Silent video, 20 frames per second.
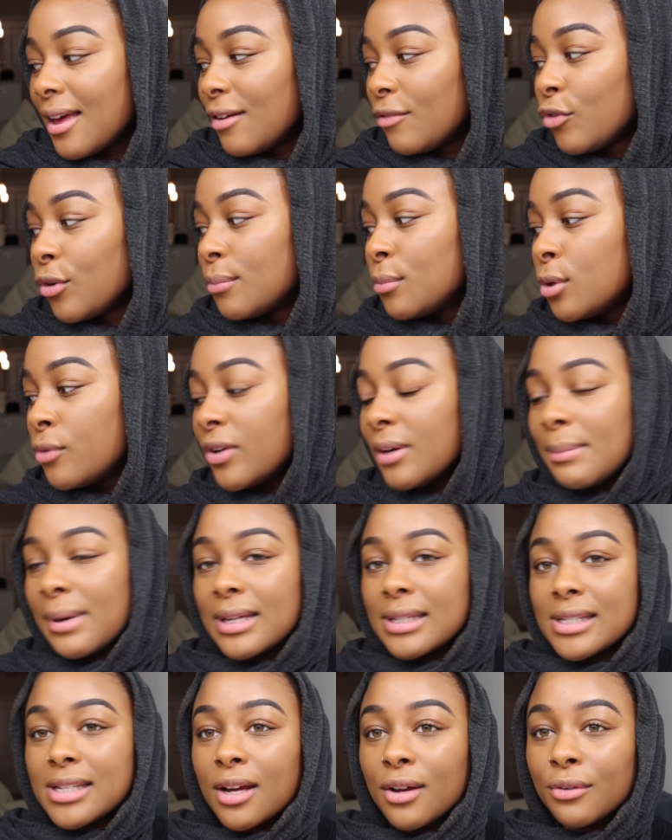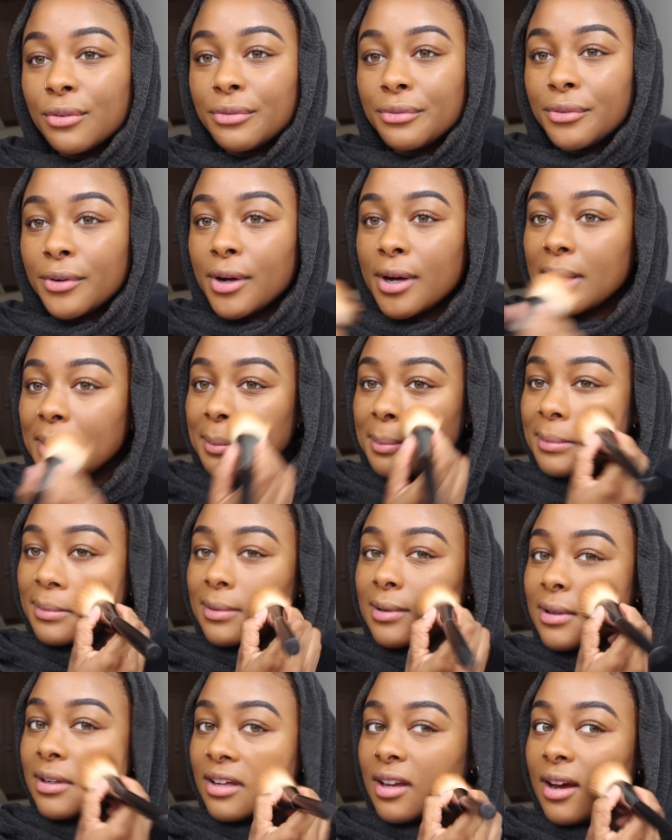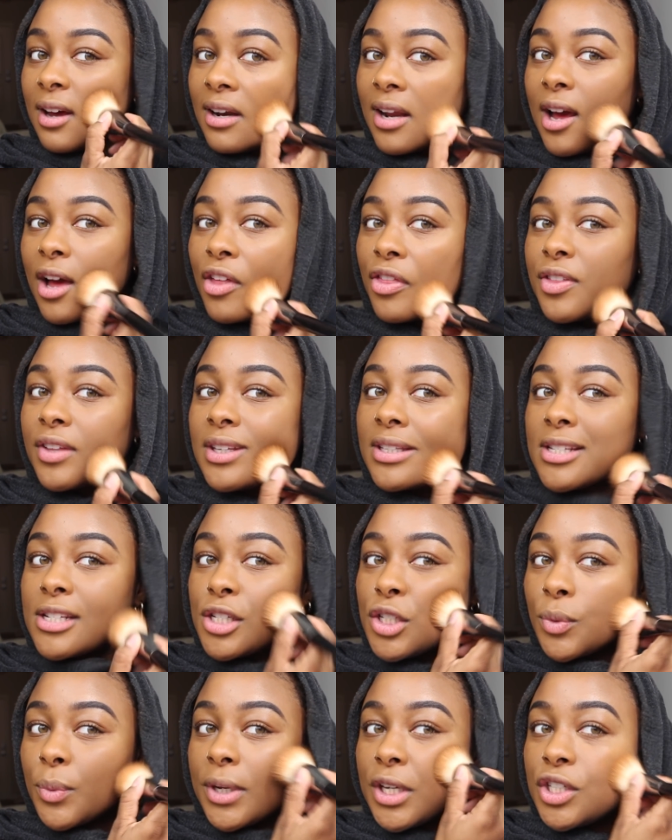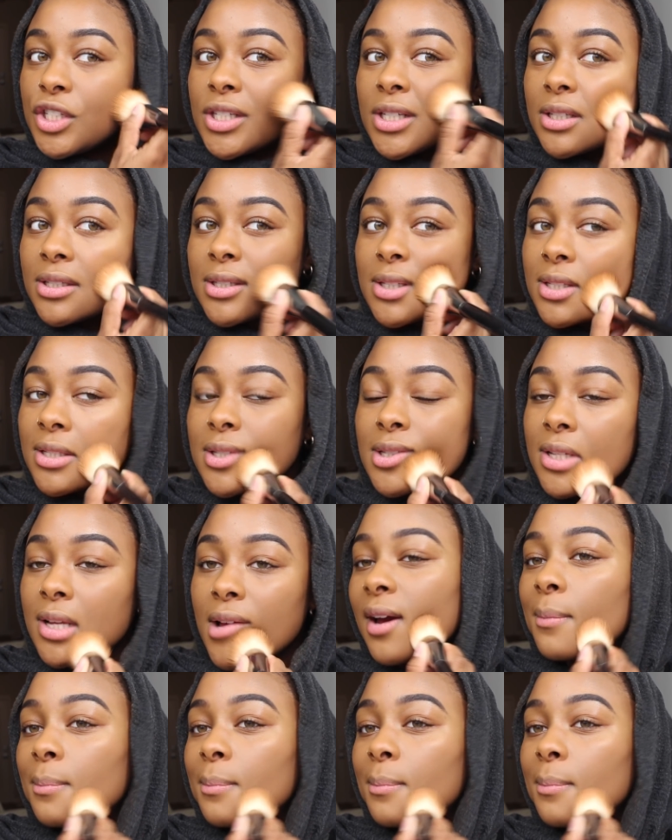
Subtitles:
removing myself from unhealthy situations.